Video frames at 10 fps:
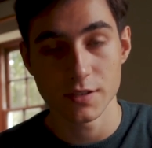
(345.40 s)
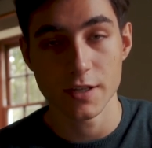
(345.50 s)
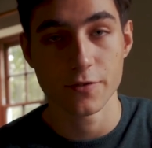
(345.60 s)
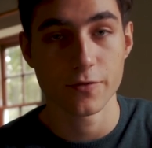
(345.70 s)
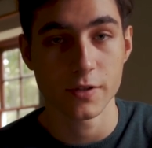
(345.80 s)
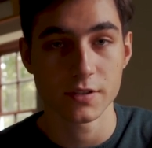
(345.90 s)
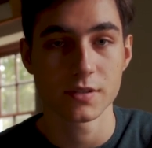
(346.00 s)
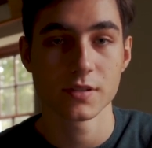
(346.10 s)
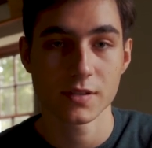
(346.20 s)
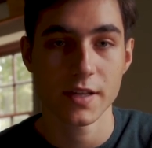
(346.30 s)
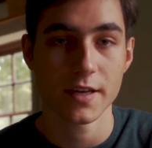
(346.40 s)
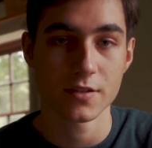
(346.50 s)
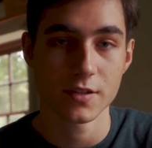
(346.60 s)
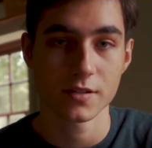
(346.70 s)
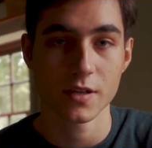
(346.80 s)
different
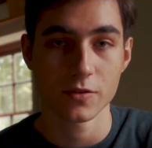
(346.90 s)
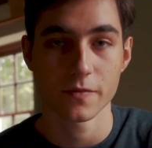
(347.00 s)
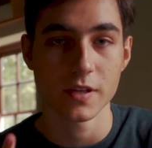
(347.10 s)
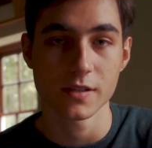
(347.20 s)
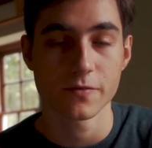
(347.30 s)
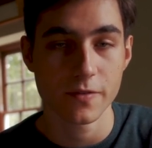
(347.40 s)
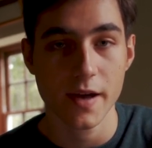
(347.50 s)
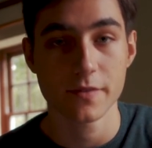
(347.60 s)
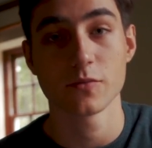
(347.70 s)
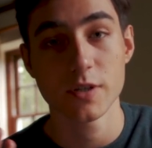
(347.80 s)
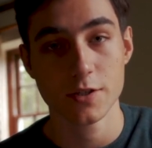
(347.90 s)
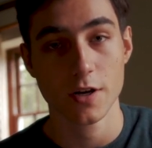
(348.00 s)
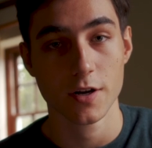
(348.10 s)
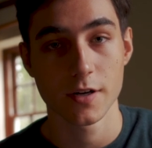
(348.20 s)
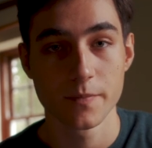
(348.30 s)
stages out of these 5, which
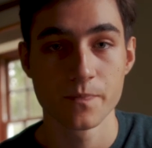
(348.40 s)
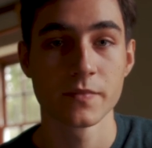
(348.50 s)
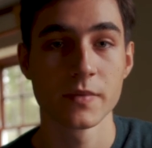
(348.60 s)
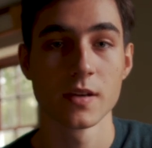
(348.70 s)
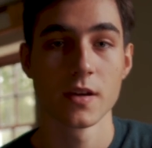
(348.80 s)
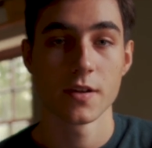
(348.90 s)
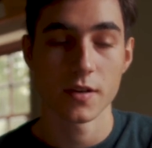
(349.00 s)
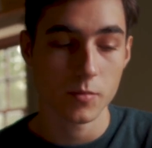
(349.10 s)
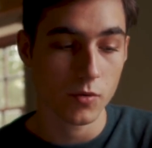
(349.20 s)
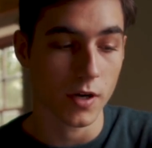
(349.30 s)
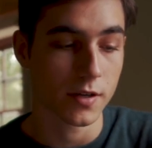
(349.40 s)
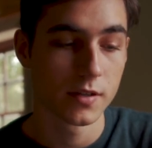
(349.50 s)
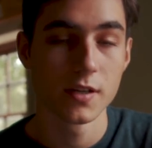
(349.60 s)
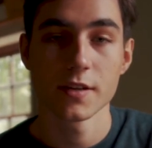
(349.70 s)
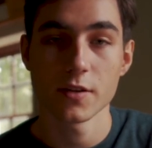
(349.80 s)
are: number 1,
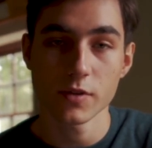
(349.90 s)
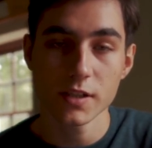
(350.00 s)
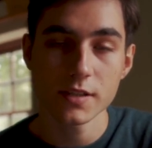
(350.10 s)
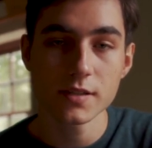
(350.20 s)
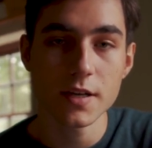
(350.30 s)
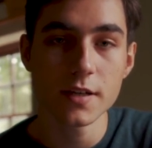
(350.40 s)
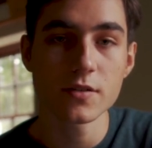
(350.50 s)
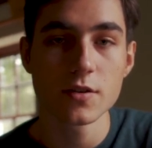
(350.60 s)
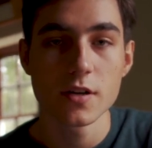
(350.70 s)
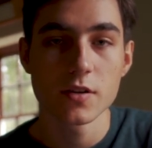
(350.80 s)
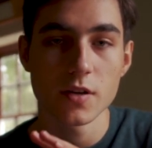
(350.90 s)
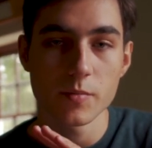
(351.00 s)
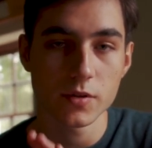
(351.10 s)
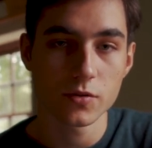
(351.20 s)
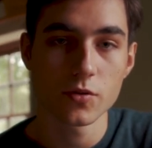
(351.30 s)
the reading stage;
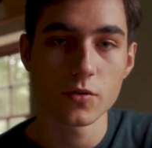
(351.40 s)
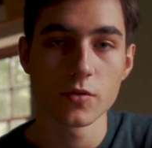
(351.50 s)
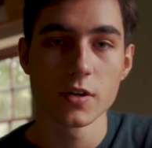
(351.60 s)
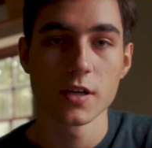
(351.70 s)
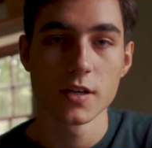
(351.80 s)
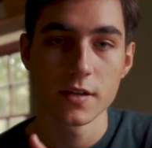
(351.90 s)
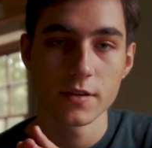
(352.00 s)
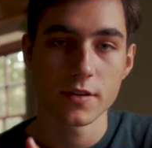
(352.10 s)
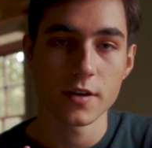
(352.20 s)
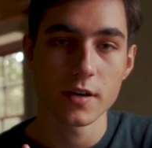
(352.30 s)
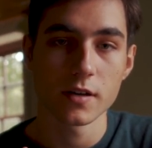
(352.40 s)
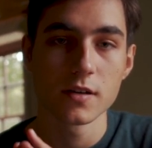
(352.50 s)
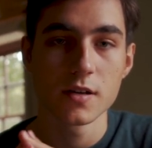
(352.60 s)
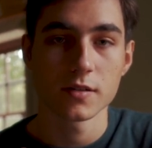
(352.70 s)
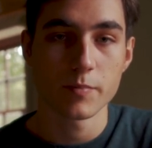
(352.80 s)
number 2, the
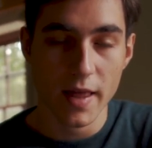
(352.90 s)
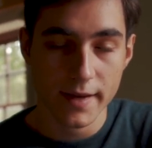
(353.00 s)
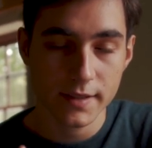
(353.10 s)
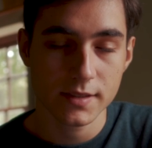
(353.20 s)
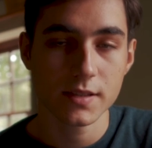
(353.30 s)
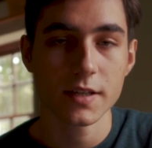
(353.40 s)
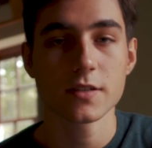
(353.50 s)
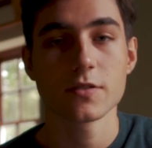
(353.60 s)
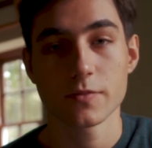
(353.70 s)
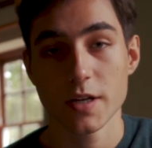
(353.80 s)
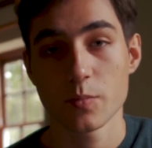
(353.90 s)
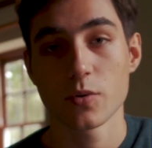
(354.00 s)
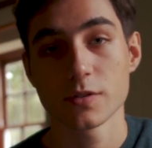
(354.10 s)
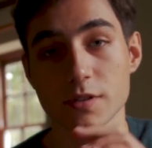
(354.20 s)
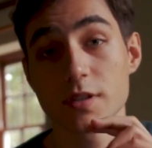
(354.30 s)
planning stage, really
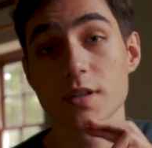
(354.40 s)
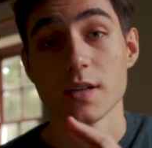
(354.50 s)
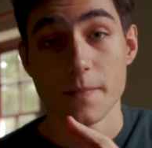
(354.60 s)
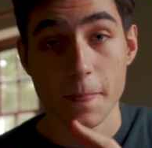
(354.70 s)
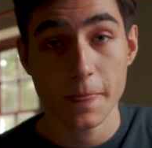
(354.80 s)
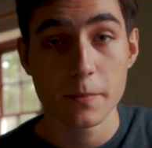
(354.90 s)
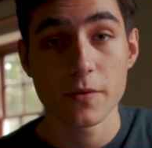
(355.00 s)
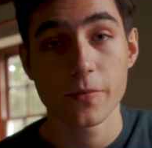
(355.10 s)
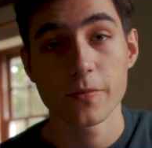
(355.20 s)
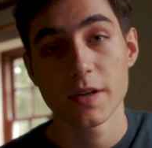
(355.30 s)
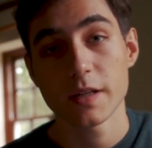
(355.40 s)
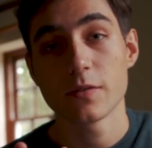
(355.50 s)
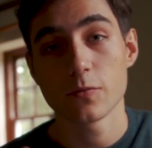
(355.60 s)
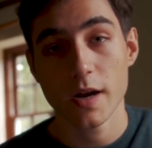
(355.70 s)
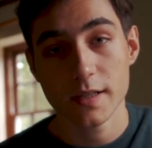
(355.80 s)
important; number 3,
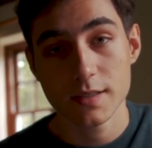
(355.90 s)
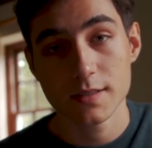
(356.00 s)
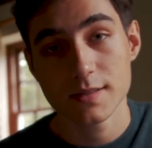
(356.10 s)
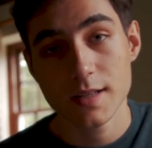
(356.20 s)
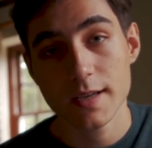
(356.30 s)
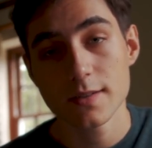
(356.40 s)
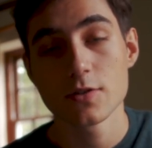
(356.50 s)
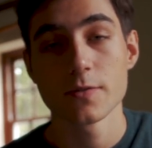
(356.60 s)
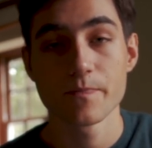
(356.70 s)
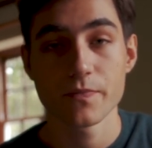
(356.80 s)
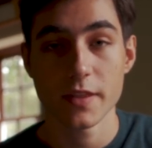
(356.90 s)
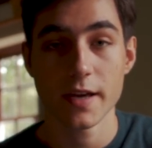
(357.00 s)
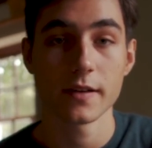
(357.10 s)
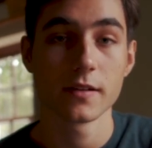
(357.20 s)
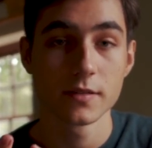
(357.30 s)
the writing stage;
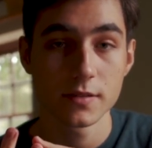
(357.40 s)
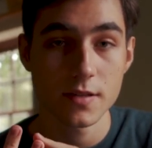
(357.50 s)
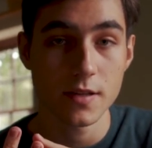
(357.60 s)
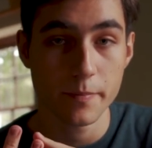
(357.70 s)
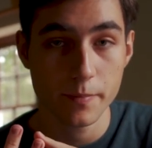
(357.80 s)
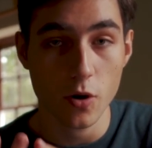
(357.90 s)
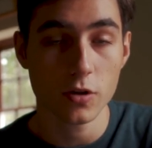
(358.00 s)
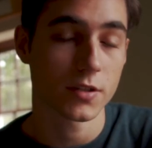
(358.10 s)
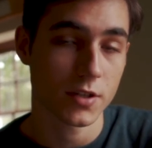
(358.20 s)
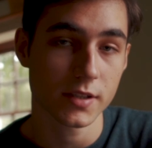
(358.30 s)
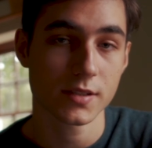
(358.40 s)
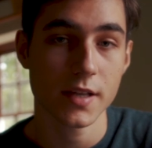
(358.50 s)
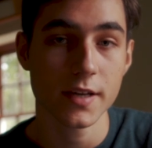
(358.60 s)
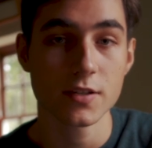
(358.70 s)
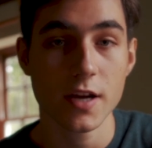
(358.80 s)
then the polishing
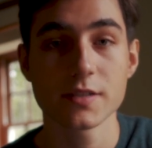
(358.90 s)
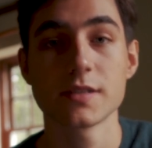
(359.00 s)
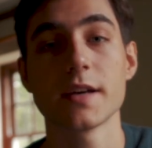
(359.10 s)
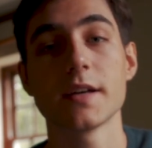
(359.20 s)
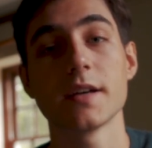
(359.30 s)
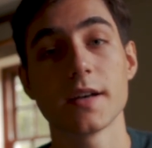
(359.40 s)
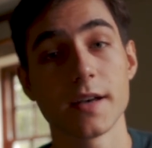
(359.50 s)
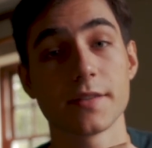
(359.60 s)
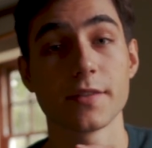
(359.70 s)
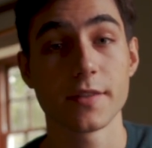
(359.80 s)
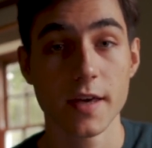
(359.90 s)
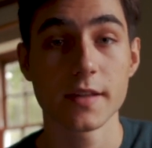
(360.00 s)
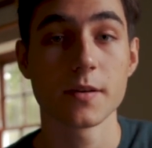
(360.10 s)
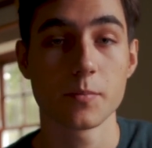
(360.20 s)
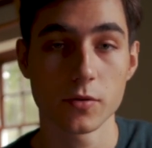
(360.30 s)
stage, I'd say, and
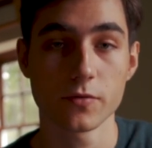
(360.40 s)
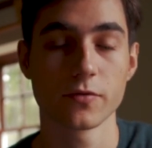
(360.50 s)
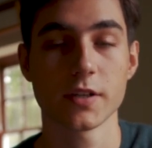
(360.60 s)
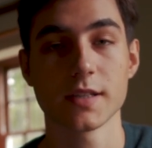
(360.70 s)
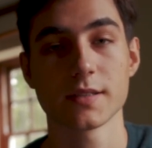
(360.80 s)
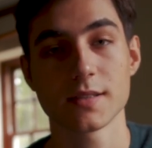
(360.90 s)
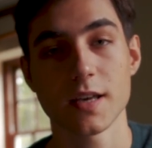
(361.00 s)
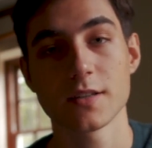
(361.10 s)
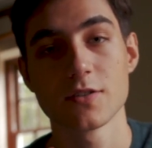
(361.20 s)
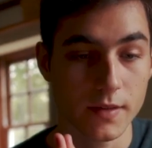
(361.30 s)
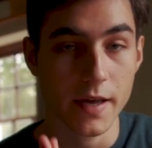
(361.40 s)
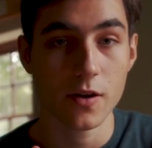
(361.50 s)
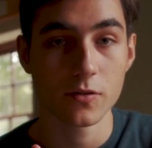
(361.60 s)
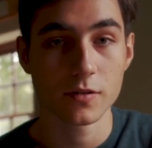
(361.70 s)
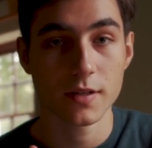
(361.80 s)
then the proofreading stage.
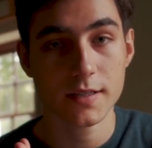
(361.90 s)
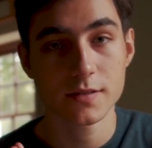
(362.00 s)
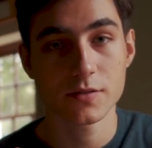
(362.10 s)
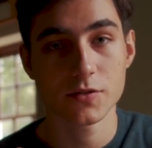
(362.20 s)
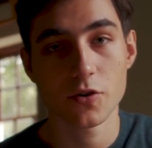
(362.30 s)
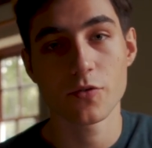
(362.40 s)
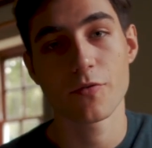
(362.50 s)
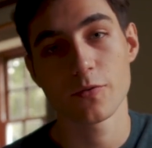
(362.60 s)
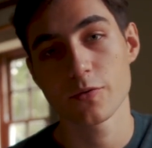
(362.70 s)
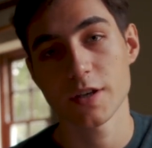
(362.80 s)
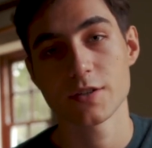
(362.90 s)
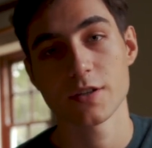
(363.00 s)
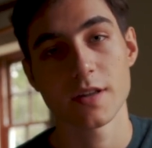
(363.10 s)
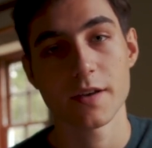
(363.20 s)
Now let's go through each and